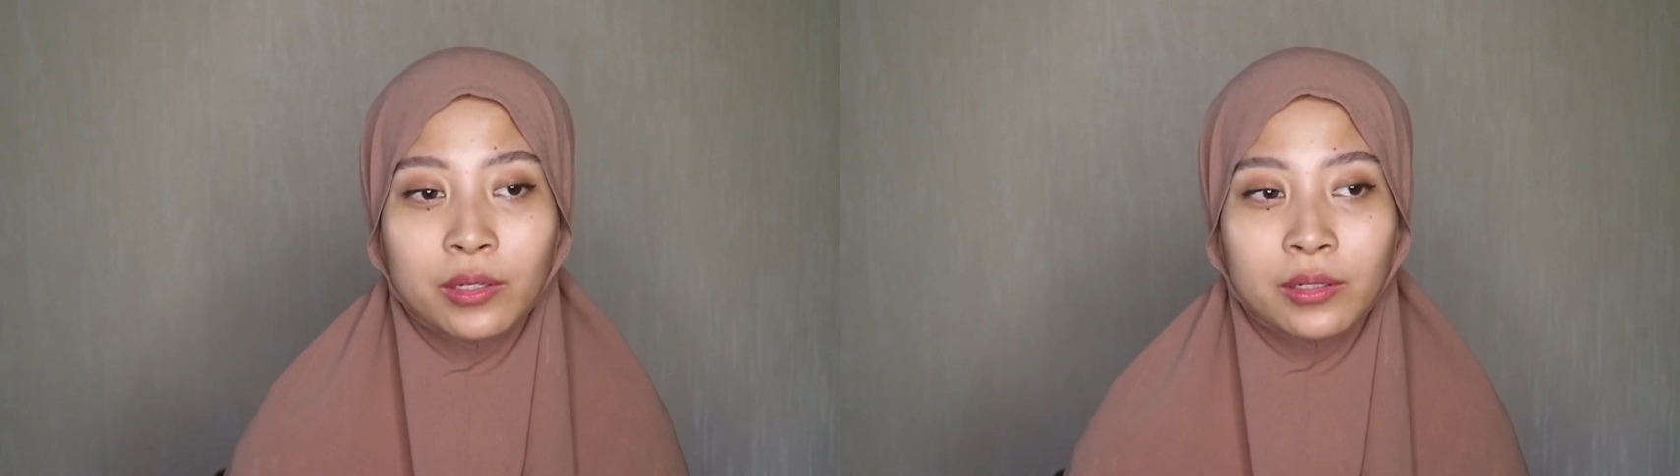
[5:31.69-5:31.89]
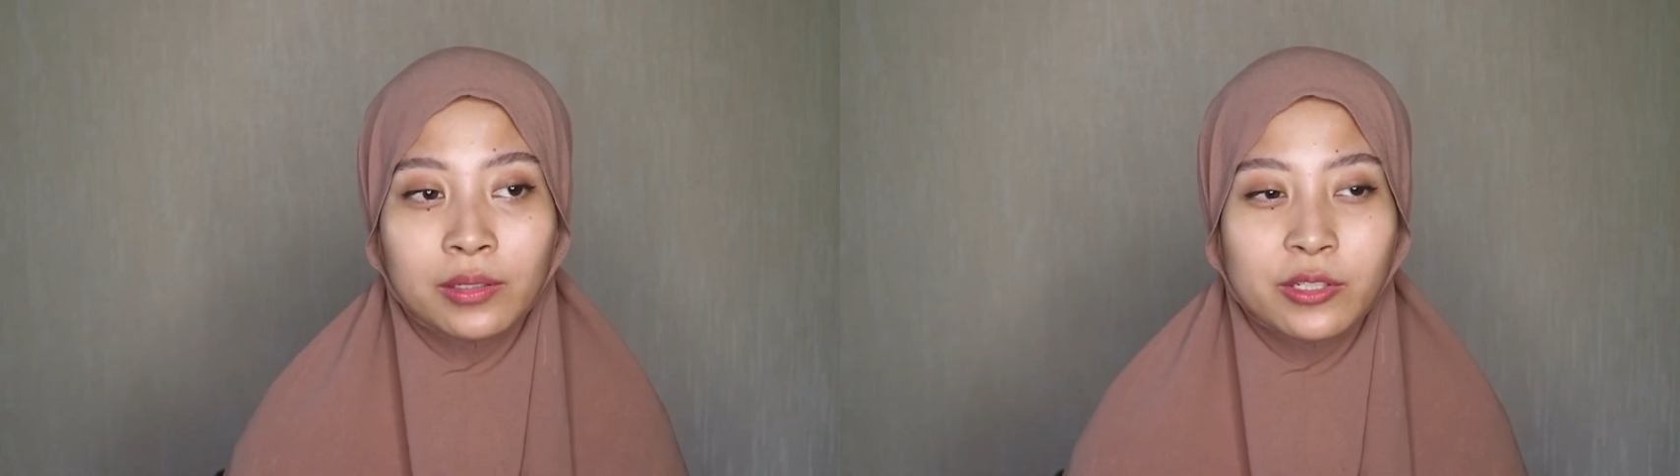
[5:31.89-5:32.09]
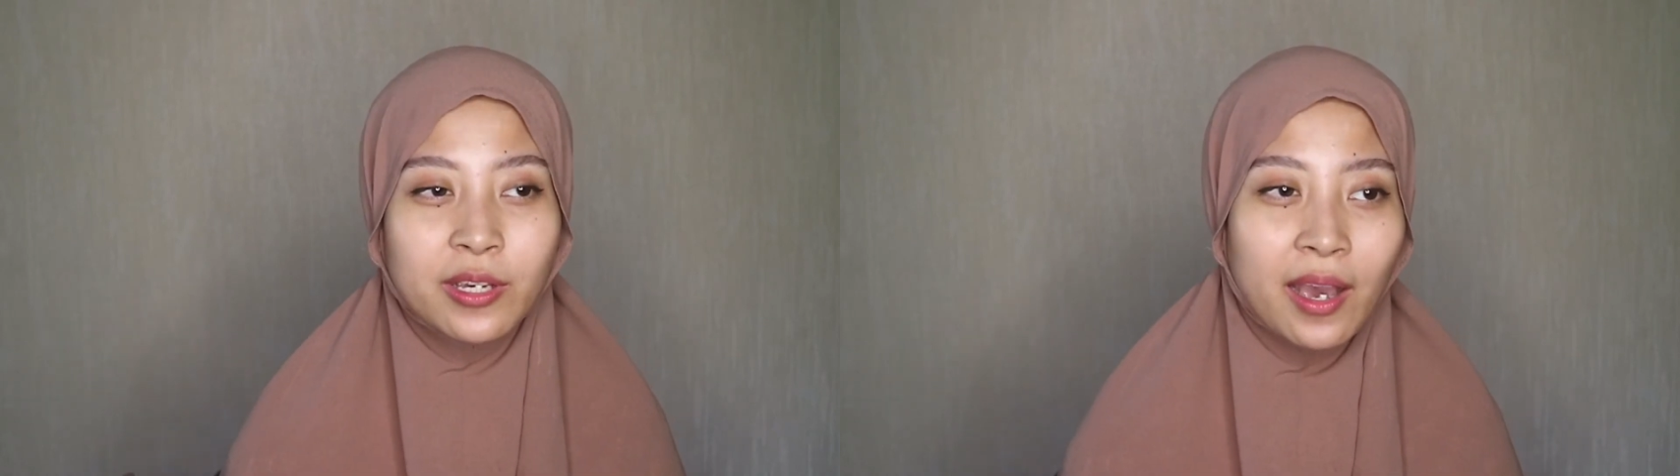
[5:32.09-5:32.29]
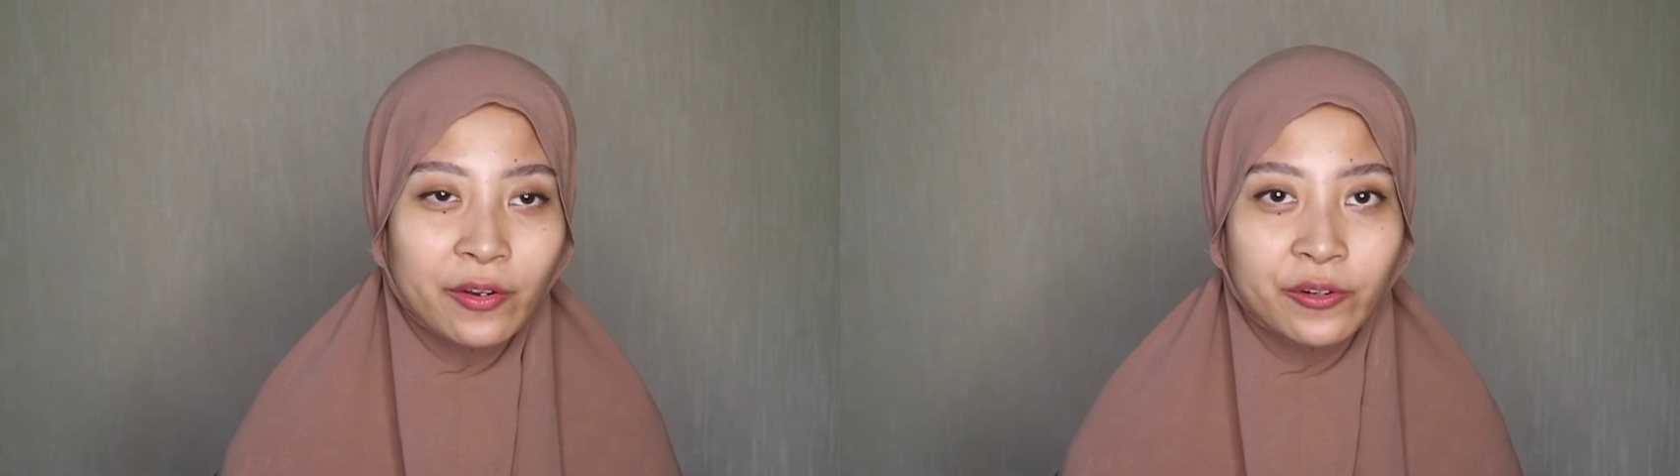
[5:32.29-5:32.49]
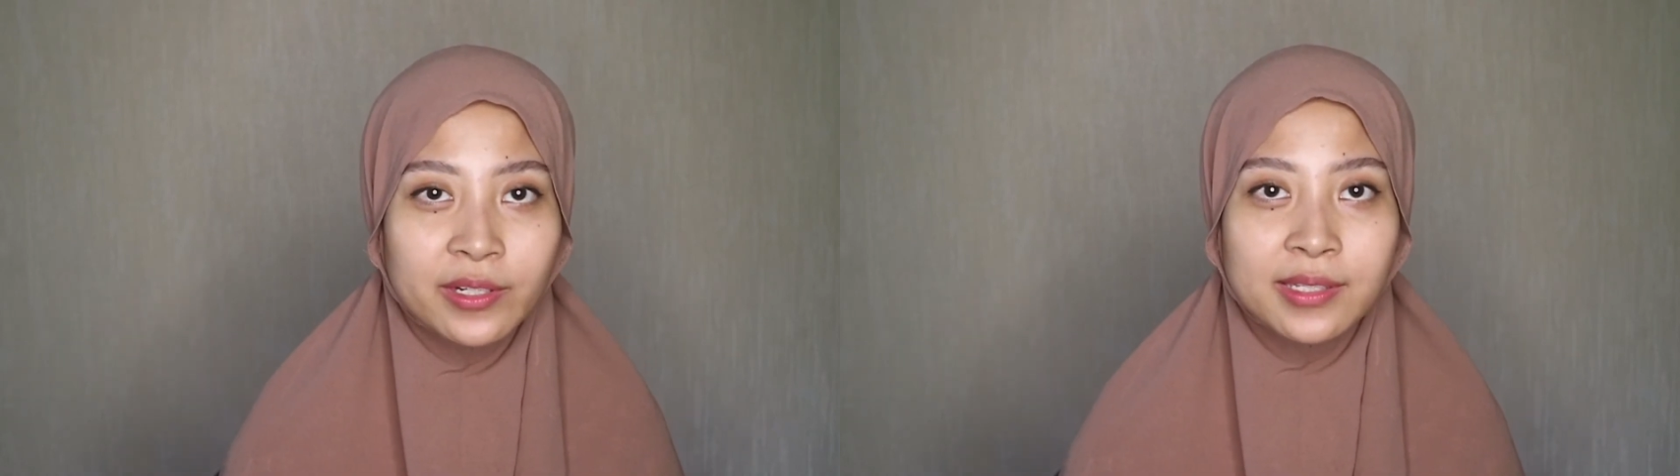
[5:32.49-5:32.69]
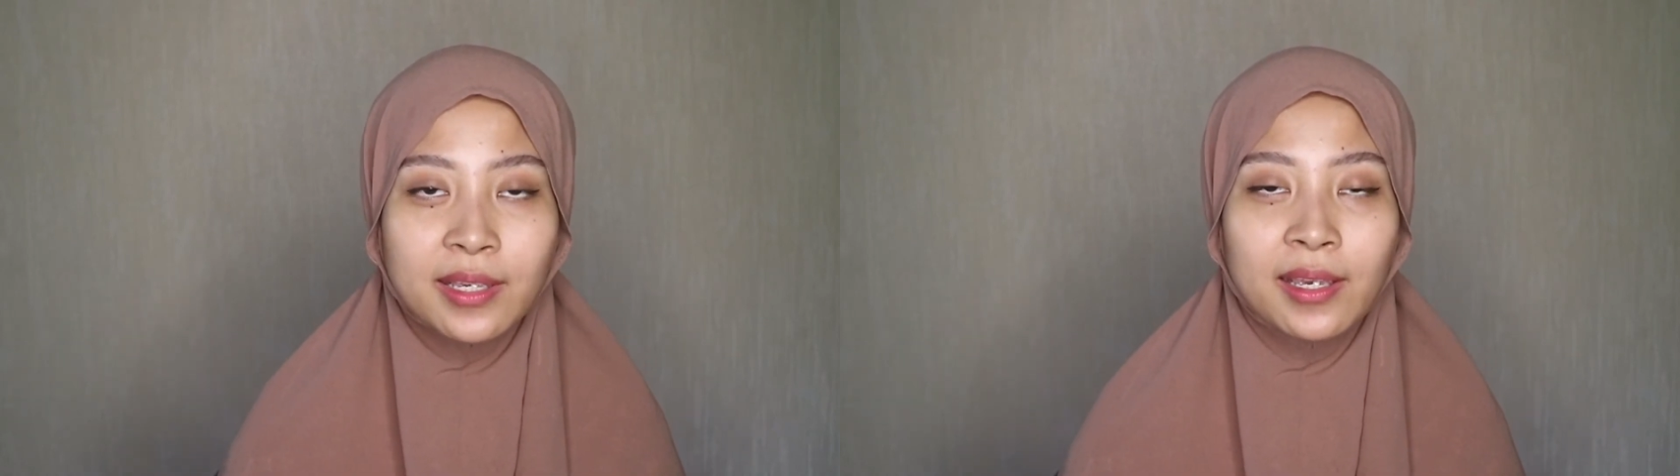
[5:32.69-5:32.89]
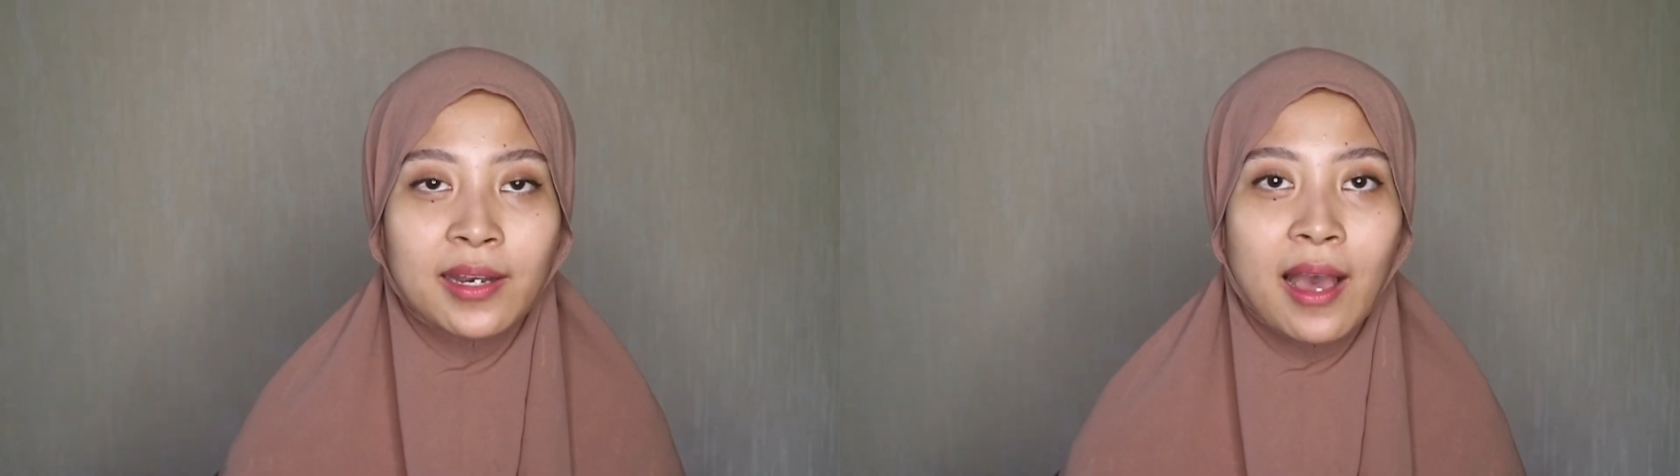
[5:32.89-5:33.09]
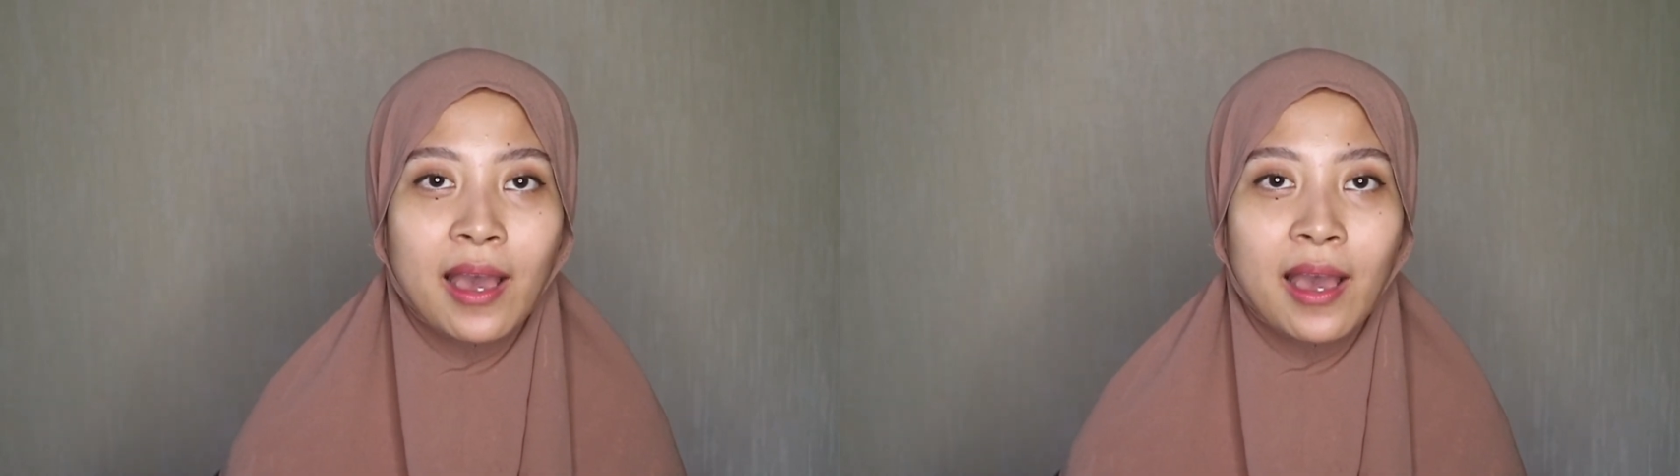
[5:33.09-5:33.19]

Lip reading: a dehydrated skin,